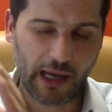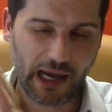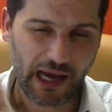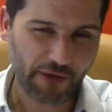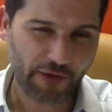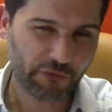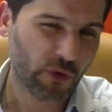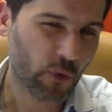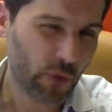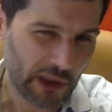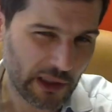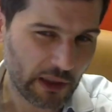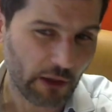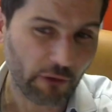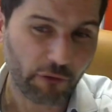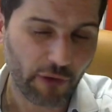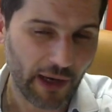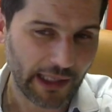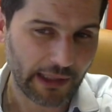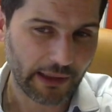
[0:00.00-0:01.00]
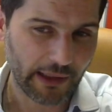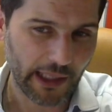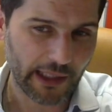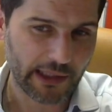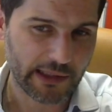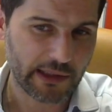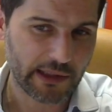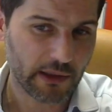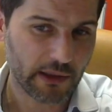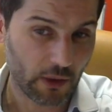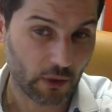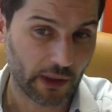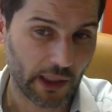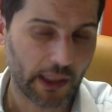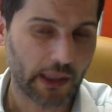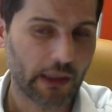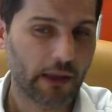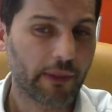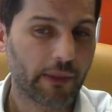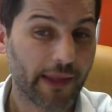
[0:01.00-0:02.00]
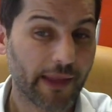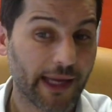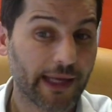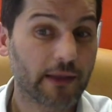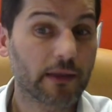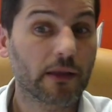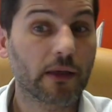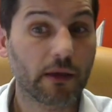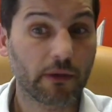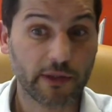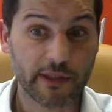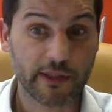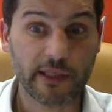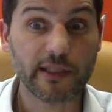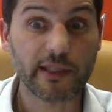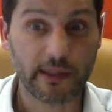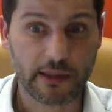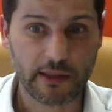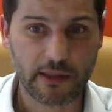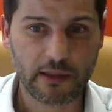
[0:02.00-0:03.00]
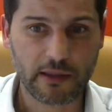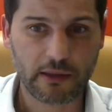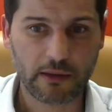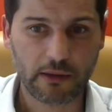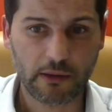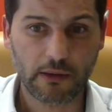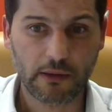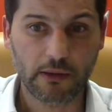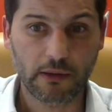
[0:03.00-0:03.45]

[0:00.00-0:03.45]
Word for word: after we define that, okay, then consistency.